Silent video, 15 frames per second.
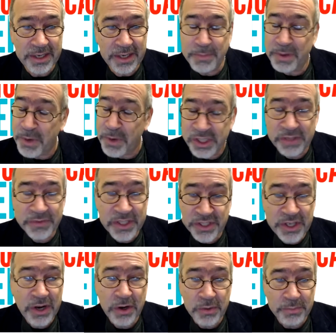But most of us
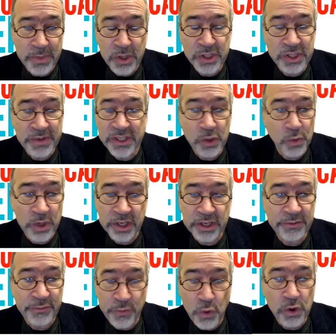don't. Most of us are working
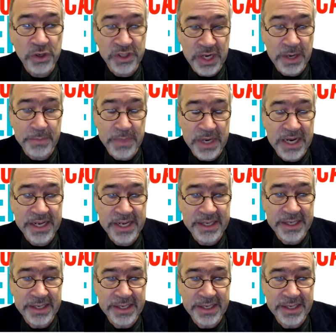for somebody.